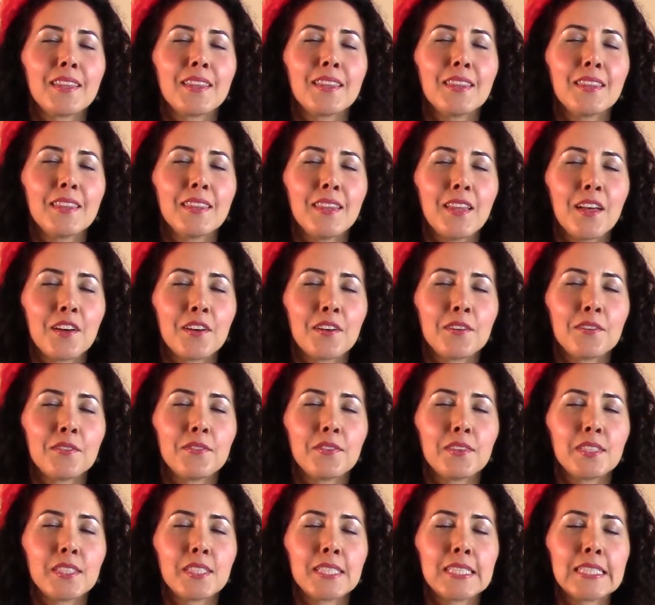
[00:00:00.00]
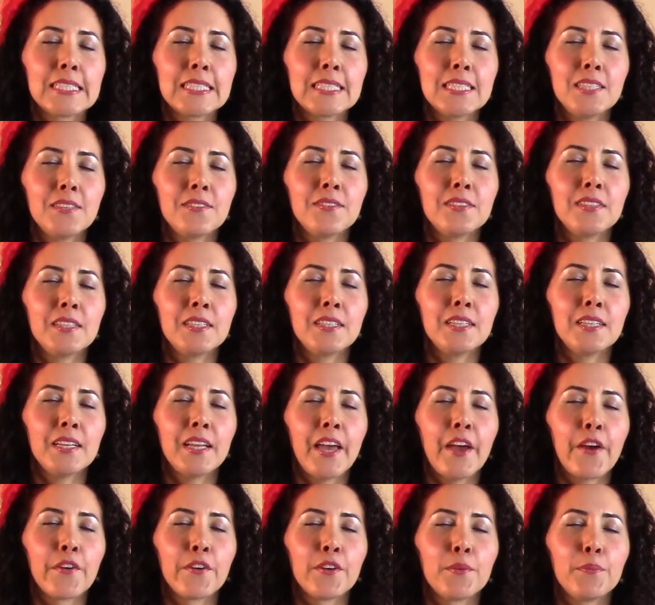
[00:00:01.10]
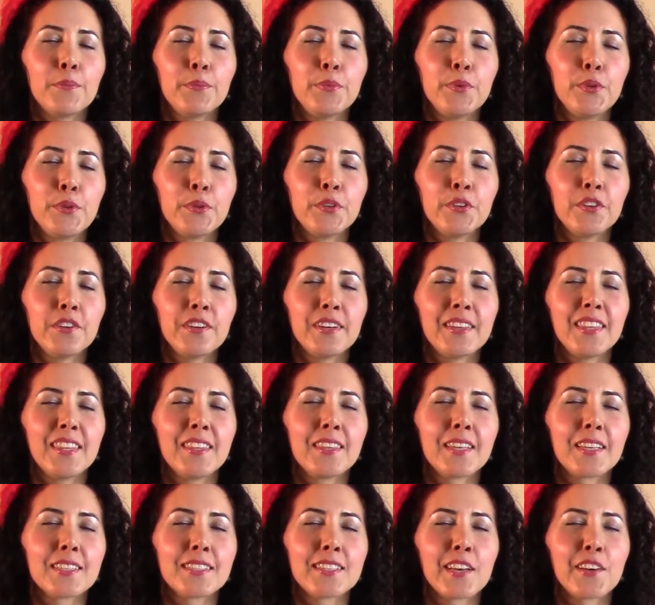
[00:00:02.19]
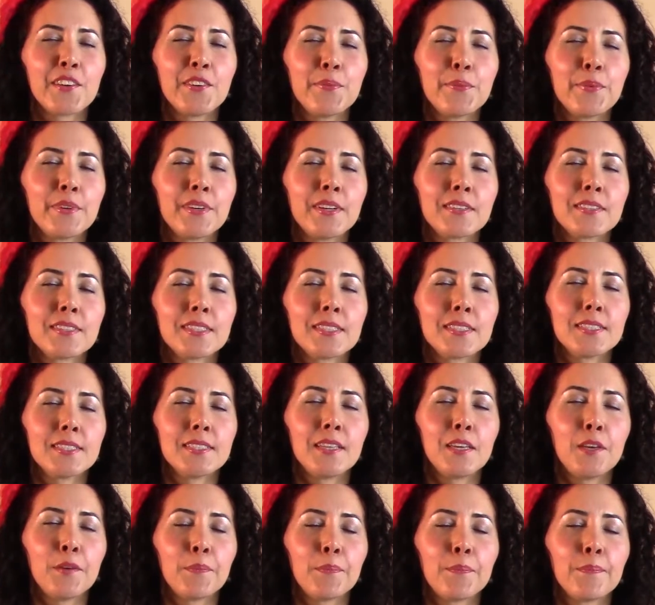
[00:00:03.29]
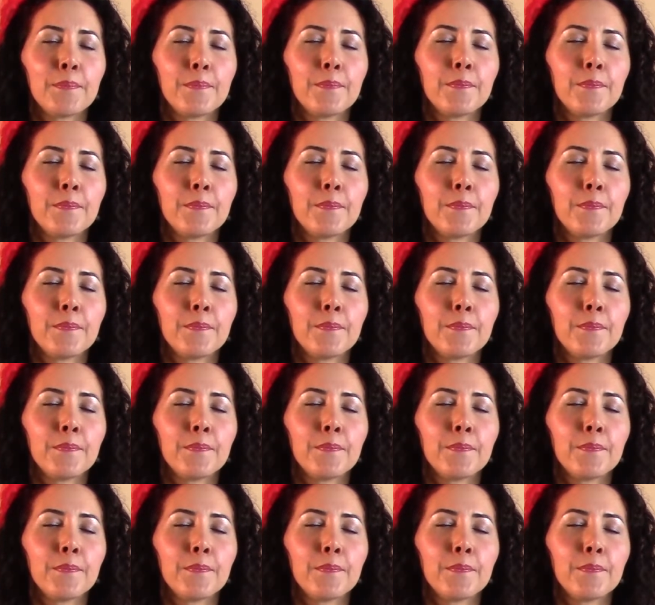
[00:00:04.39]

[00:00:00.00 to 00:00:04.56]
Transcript: love is Stephen Herod Buhner. I think that's how you pronounce his name.